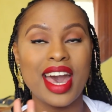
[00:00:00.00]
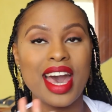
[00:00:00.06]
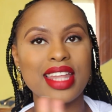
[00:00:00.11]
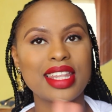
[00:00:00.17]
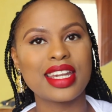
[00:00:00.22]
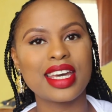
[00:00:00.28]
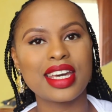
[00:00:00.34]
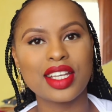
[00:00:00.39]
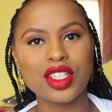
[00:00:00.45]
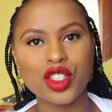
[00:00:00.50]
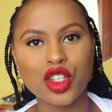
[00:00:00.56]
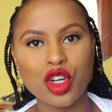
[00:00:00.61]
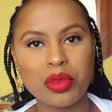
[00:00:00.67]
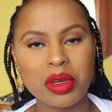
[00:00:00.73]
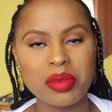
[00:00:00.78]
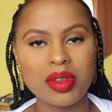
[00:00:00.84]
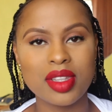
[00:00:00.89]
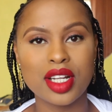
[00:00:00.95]
and then I can show
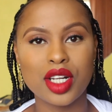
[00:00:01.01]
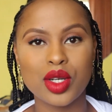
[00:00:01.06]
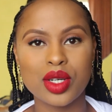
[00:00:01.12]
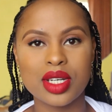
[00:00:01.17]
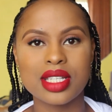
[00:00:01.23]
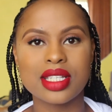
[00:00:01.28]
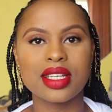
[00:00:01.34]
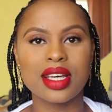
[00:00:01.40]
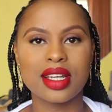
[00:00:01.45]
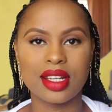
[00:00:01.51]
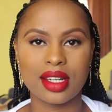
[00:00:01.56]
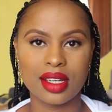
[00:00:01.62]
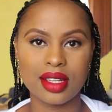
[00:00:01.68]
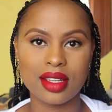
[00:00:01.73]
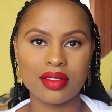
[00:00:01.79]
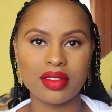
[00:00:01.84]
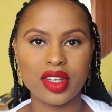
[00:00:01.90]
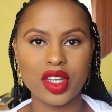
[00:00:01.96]
you maybe their looks in
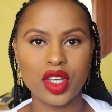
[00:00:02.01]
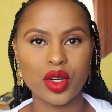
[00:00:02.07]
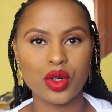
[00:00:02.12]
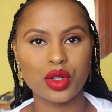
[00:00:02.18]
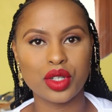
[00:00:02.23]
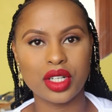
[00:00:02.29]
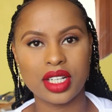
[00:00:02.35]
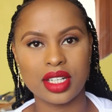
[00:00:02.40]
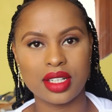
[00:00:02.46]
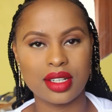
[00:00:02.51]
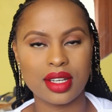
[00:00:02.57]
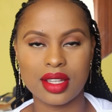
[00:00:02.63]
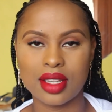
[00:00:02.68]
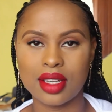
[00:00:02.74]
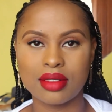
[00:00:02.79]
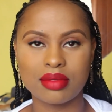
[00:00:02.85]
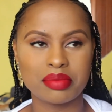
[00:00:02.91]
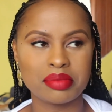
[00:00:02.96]
another video or in
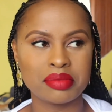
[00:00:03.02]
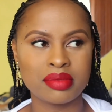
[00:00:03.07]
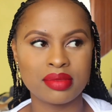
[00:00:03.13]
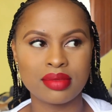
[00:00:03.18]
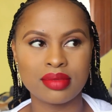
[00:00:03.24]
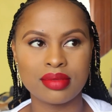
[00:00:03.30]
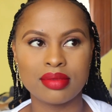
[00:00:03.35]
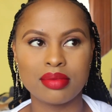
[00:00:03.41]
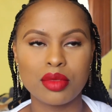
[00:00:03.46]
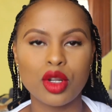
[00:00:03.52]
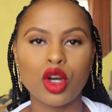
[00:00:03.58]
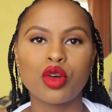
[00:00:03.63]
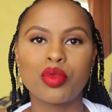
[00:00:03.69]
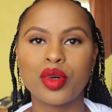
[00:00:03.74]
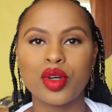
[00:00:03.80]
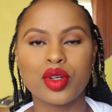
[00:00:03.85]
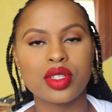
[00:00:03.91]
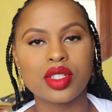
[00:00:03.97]
another
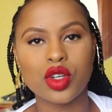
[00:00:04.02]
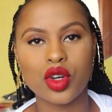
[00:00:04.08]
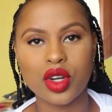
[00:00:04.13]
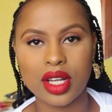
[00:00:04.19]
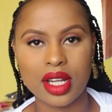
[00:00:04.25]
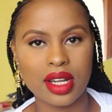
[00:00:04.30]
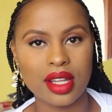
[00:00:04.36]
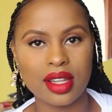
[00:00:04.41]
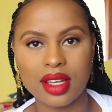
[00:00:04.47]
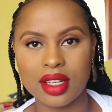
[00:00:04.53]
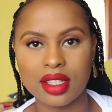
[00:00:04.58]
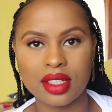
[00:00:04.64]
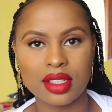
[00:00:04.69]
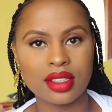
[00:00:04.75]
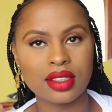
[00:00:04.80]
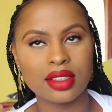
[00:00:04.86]
blog post or in another